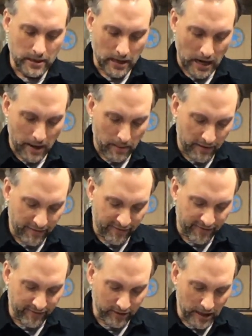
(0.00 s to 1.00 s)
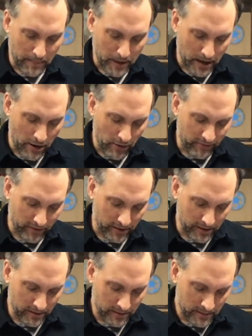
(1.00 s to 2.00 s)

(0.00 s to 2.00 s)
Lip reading: And I'm going to flip it over